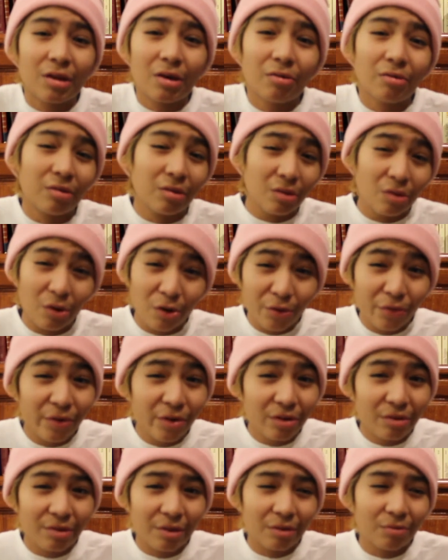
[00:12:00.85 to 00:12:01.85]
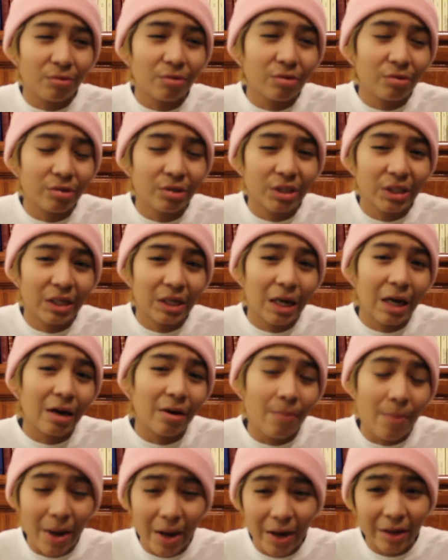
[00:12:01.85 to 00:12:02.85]
I was nervous. That's what they're saying. I had a
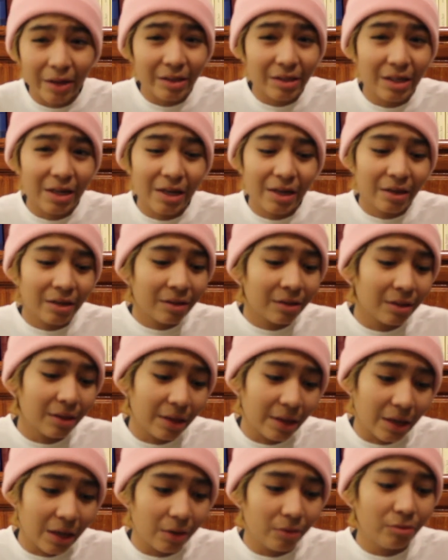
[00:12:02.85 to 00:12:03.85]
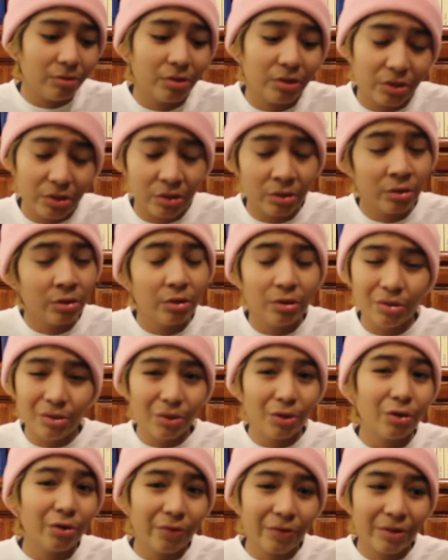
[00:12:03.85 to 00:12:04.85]
panic attack. Like, I was just
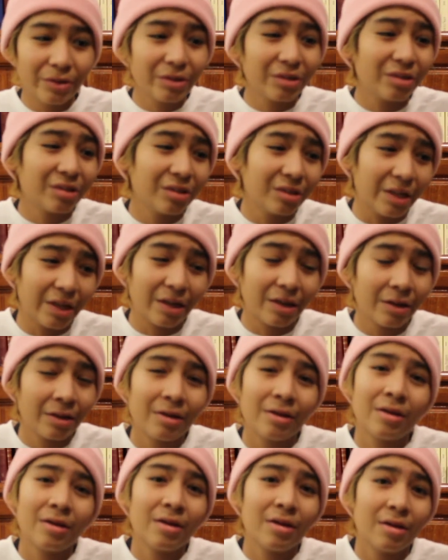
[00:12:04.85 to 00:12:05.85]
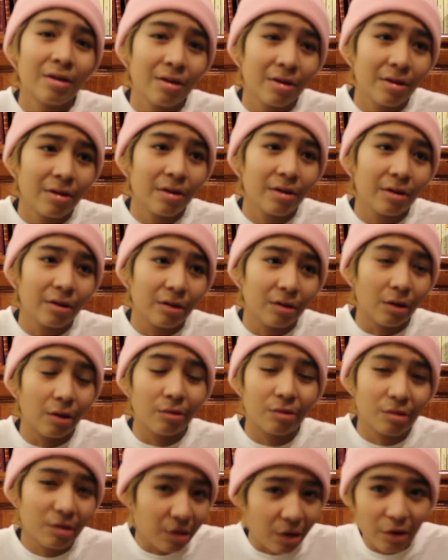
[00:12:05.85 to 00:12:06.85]
nervous. Like, because I
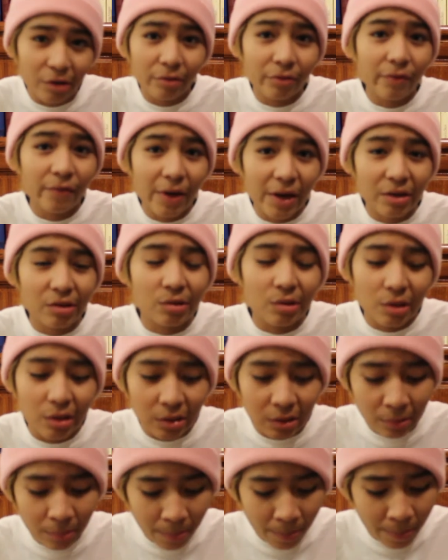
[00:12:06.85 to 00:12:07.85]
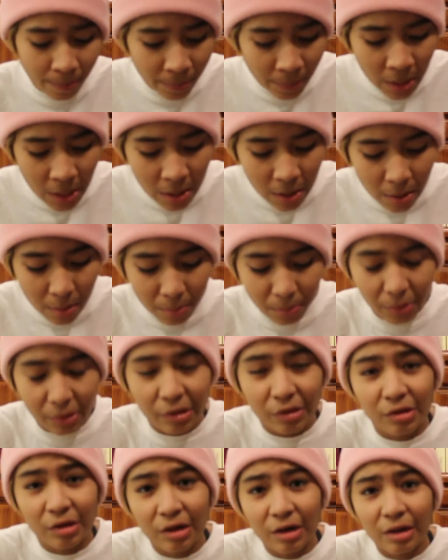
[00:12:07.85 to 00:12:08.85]
was scared of the vaccine. But
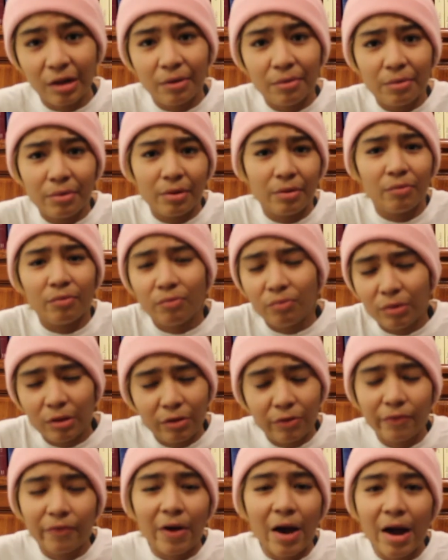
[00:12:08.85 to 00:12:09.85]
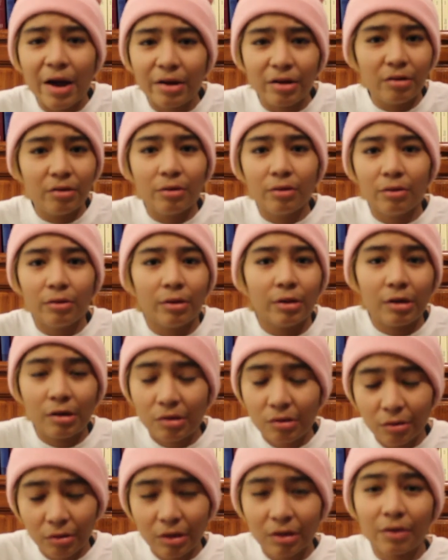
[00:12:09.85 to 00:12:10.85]
instead, it's fine, you know. You can
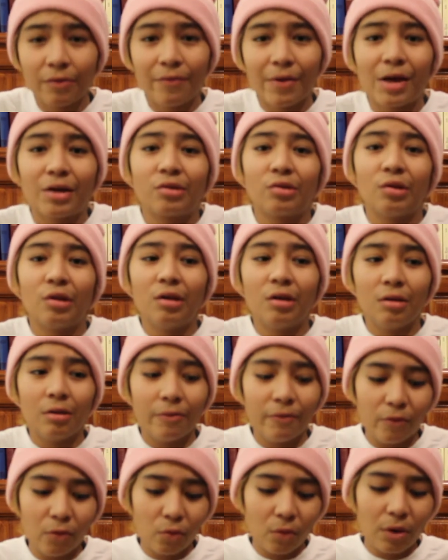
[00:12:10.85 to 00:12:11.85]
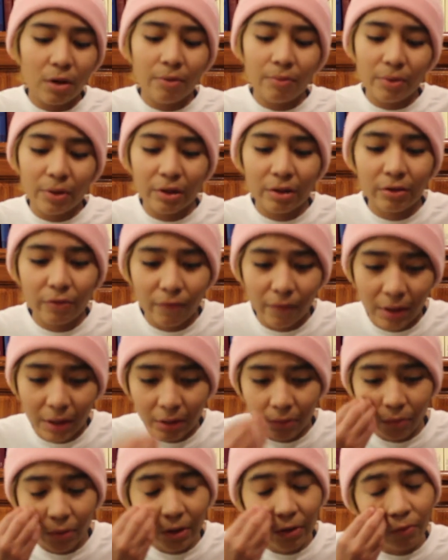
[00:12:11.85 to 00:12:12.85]
still get the vaccine if you want, but it's
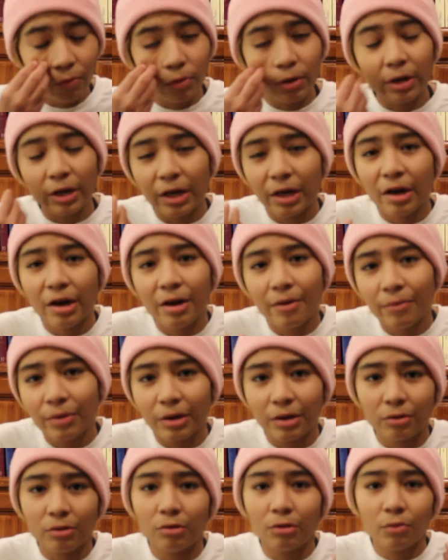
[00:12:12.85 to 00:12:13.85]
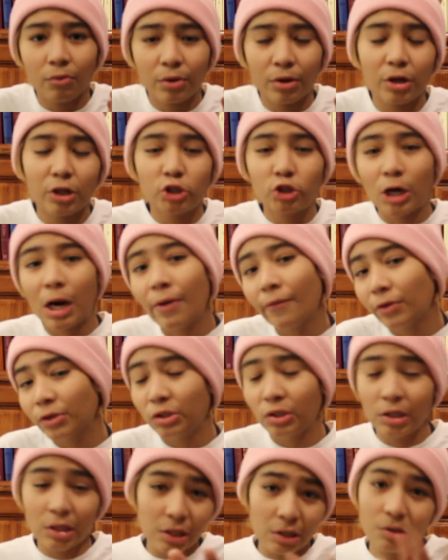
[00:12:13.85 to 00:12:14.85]
fine. We're getting it because, you know, we're going to travel
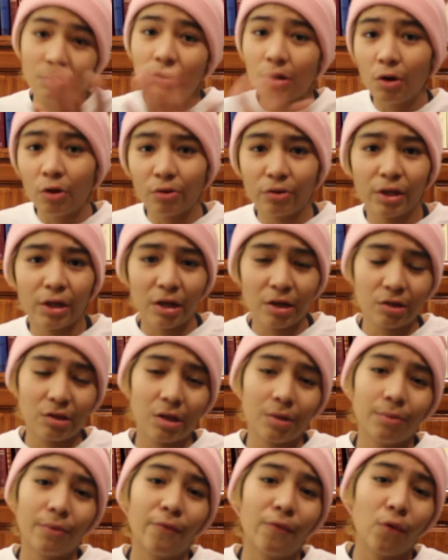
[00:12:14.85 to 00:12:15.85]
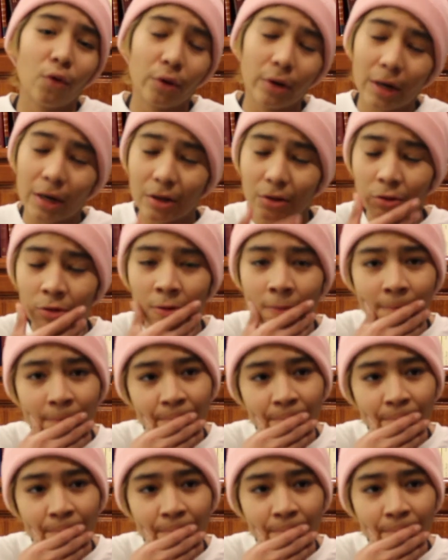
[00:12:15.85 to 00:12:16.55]
to the East Coast, like I said before, guys.